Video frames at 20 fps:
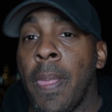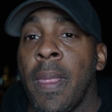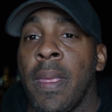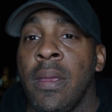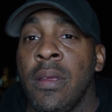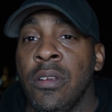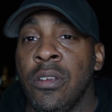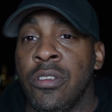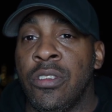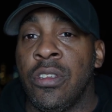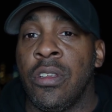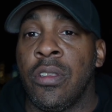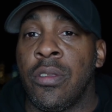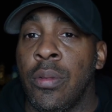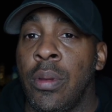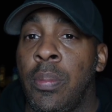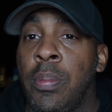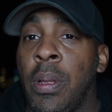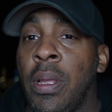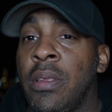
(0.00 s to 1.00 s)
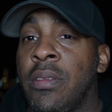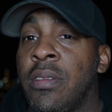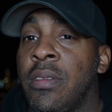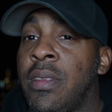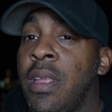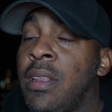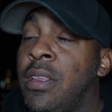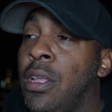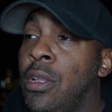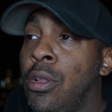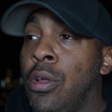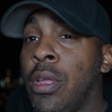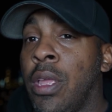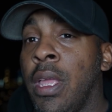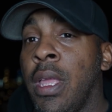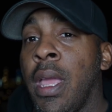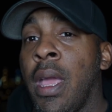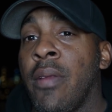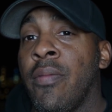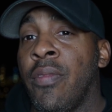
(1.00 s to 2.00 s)
Those are the three places that they're
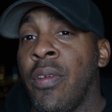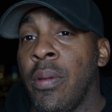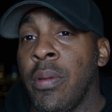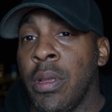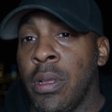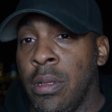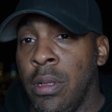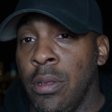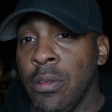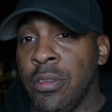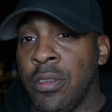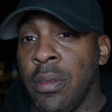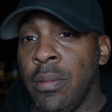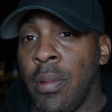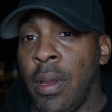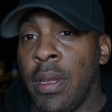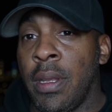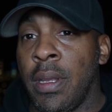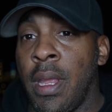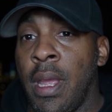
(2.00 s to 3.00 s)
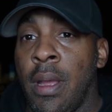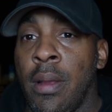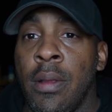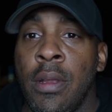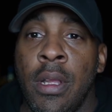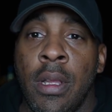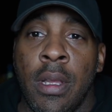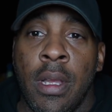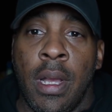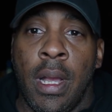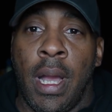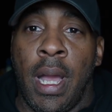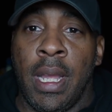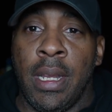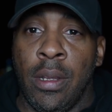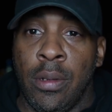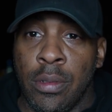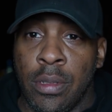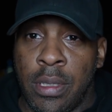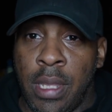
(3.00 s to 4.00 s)
looking at very closely right now. I
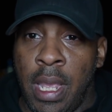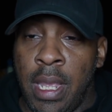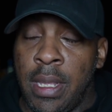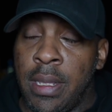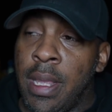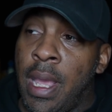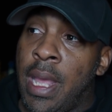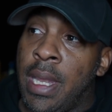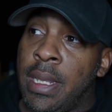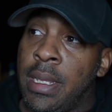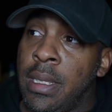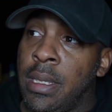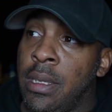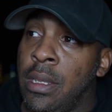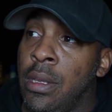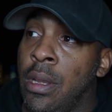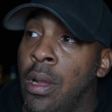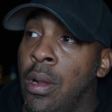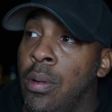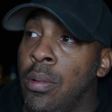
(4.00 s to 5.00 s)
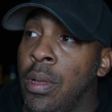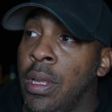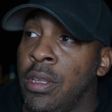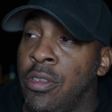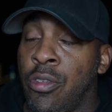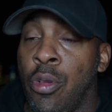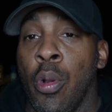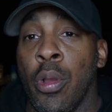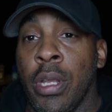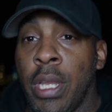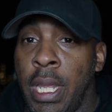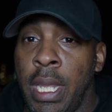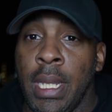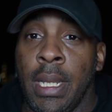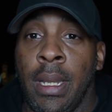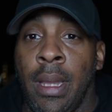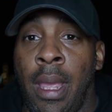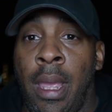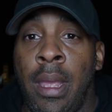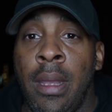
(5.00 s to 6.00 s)
don't think that, it's going to hit
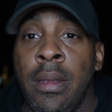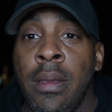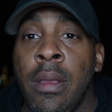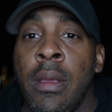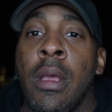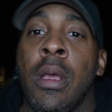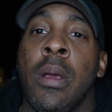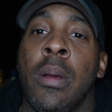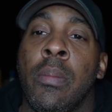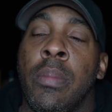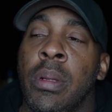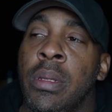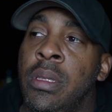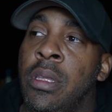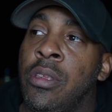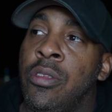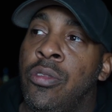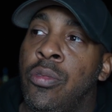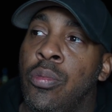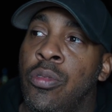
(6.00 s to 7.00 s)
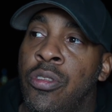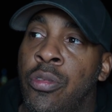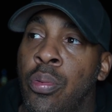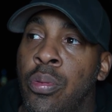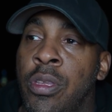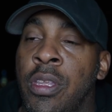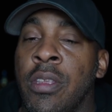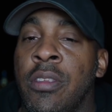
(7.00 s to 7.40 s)
land, but this